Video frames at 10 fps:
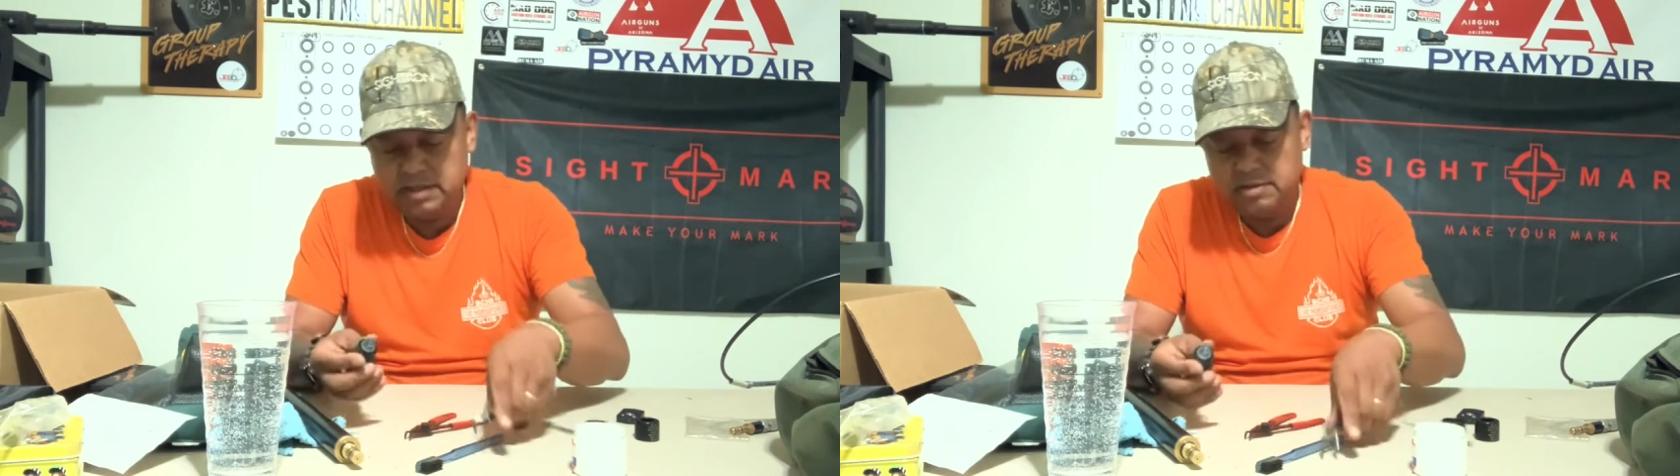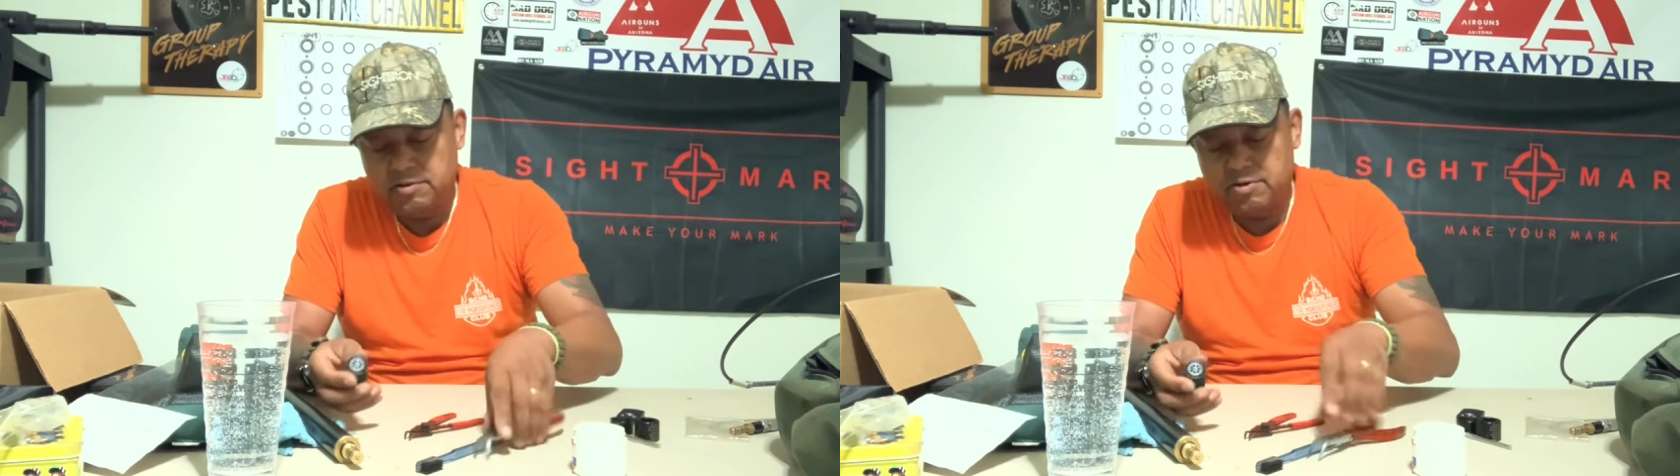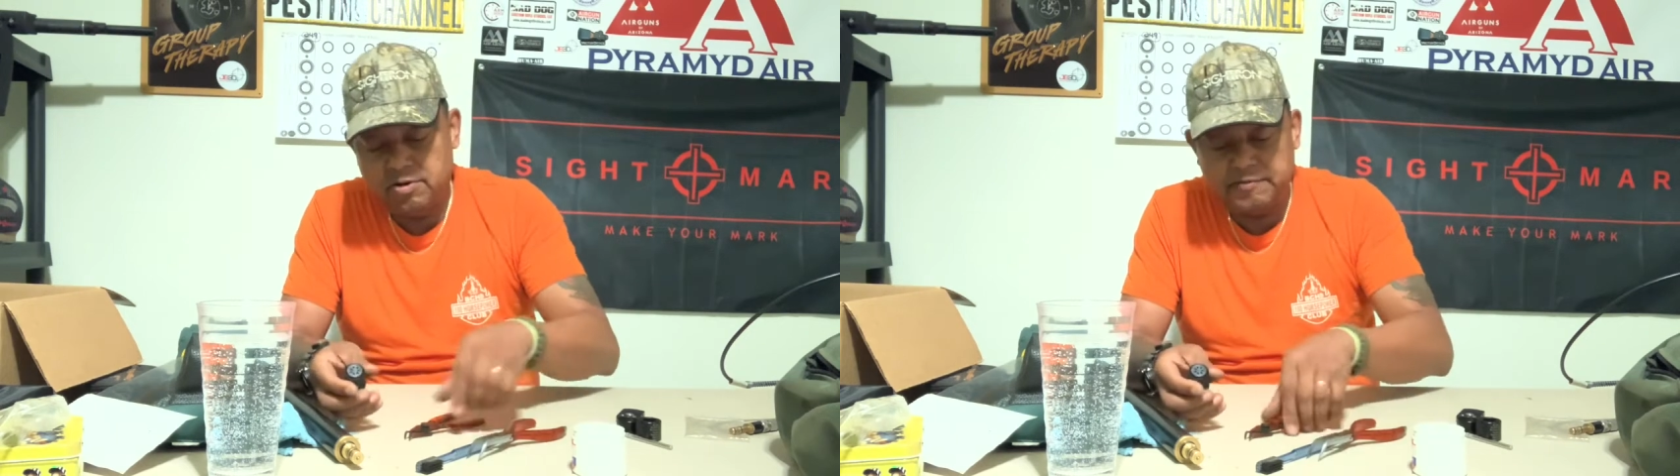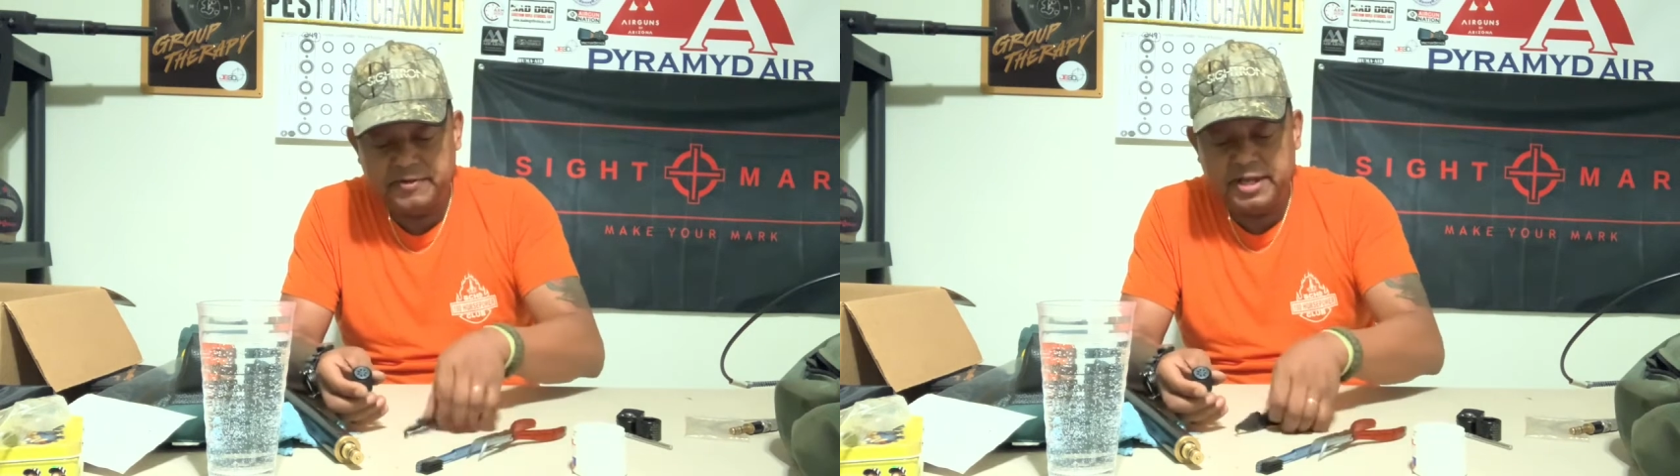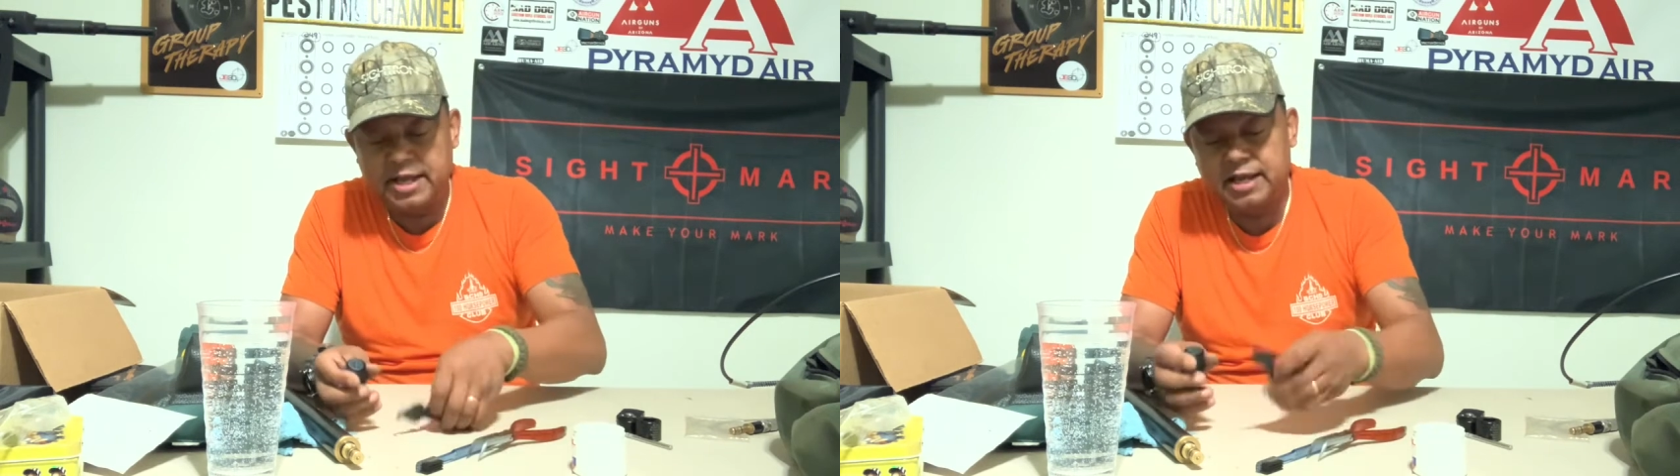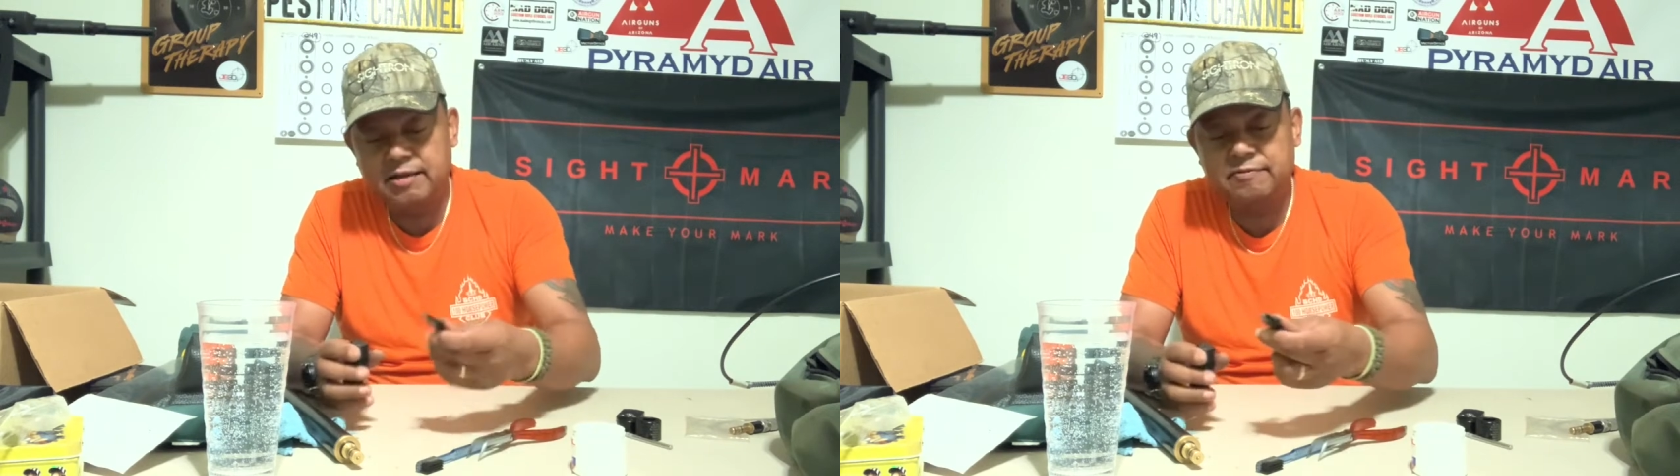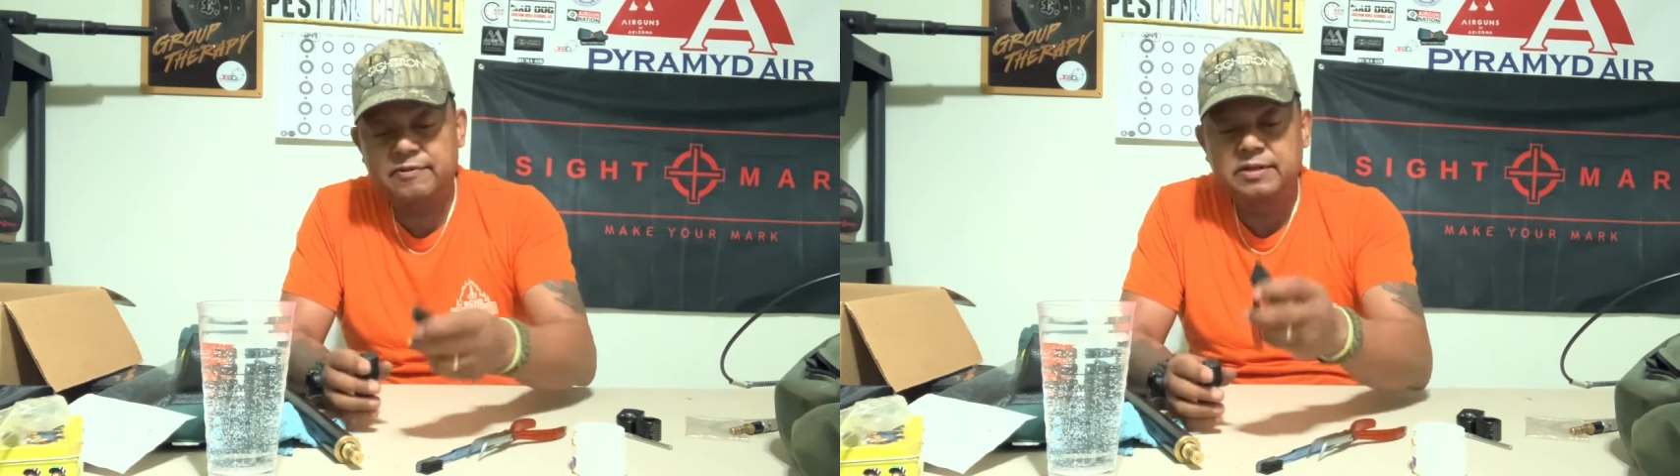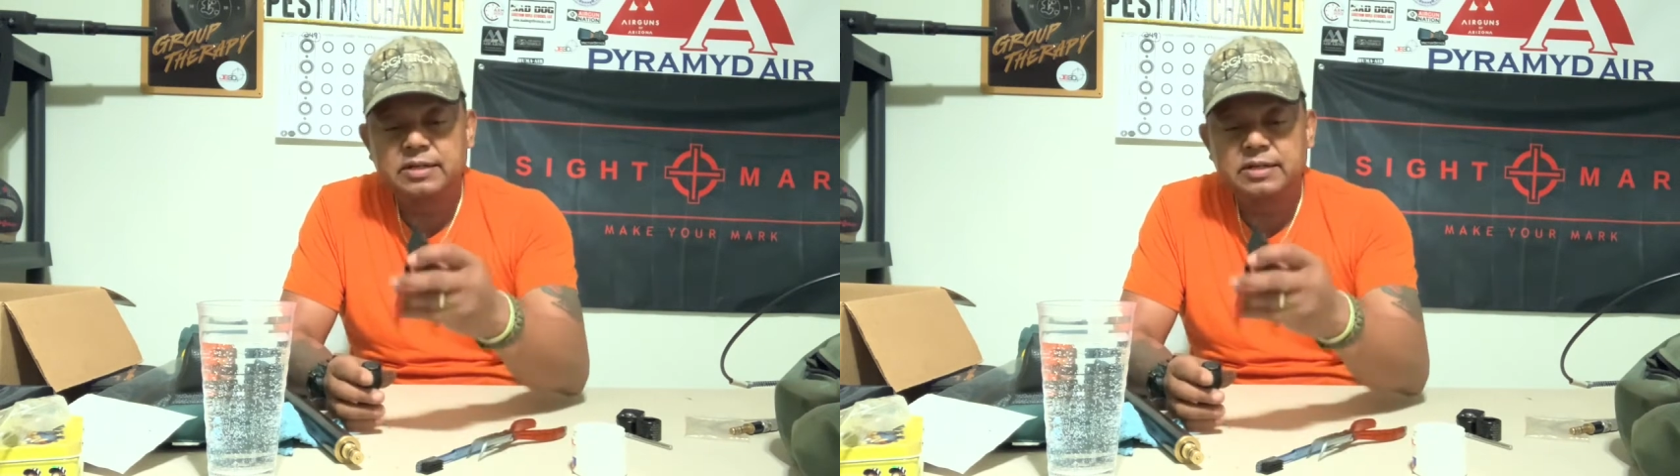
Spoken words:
Or if you have